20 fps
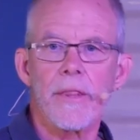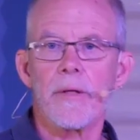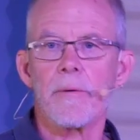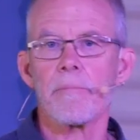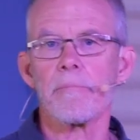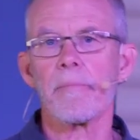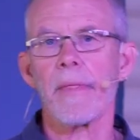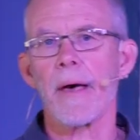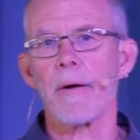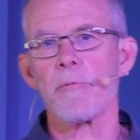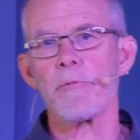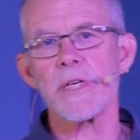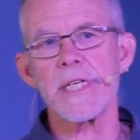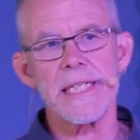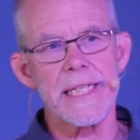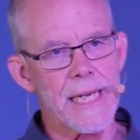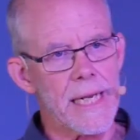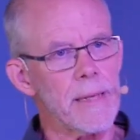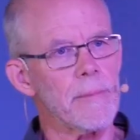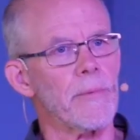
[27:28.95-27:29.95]
that
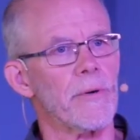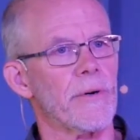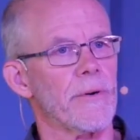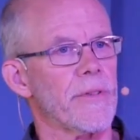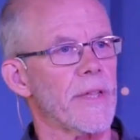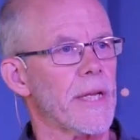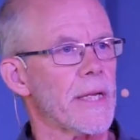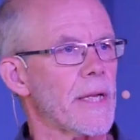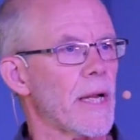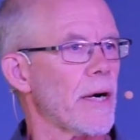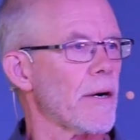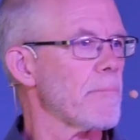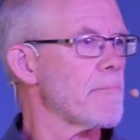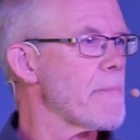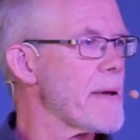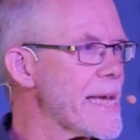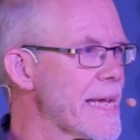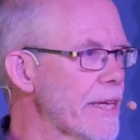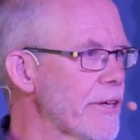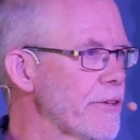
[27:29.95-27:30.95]
redeemer, that our
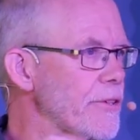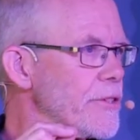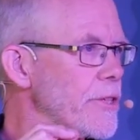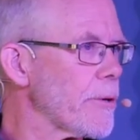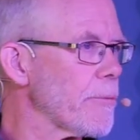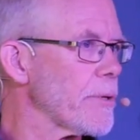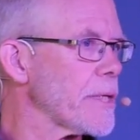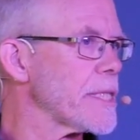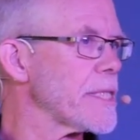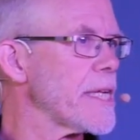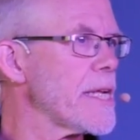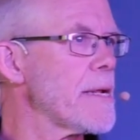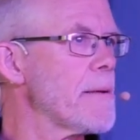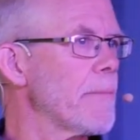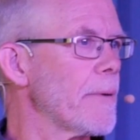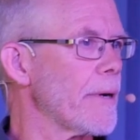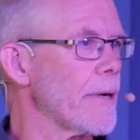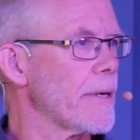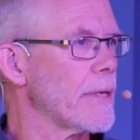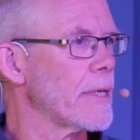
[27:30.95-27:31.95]
maker is our
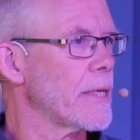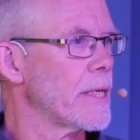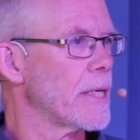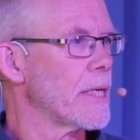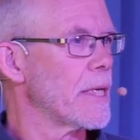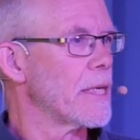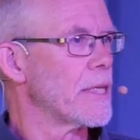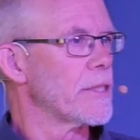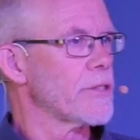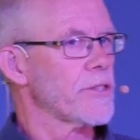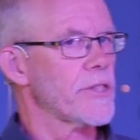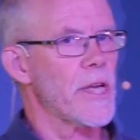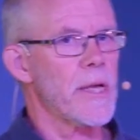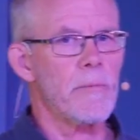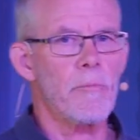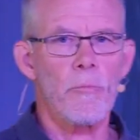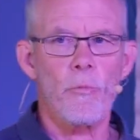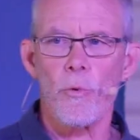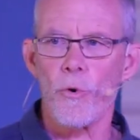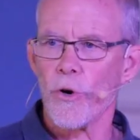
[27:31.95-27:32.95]
redeemer.
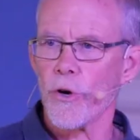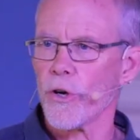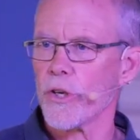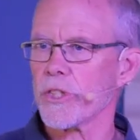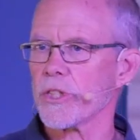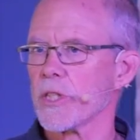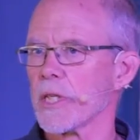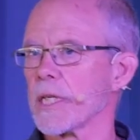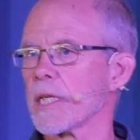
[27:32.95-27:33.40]
Same word as